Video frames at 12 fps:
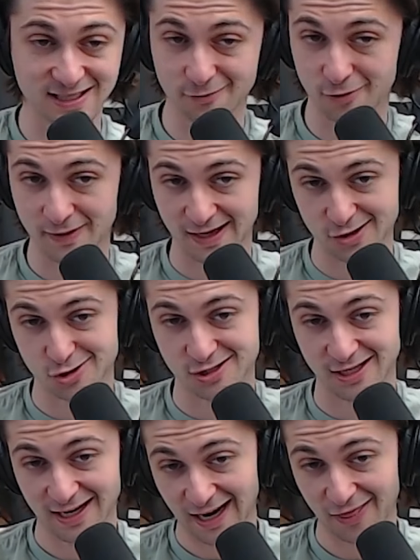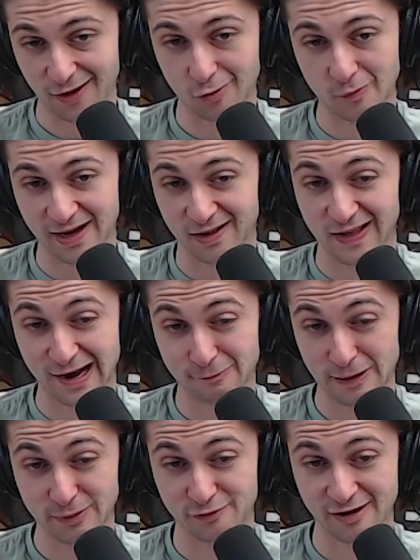that will be interesting, and I think will make a lot of
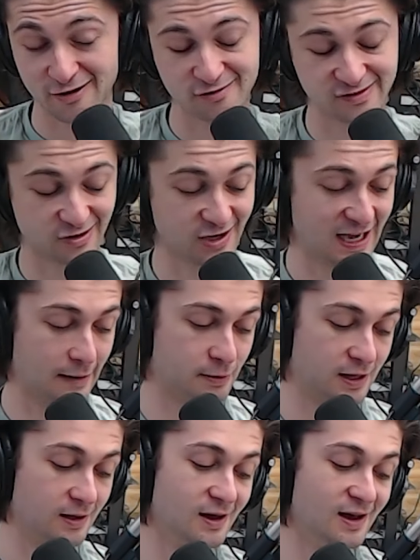people very, very happy.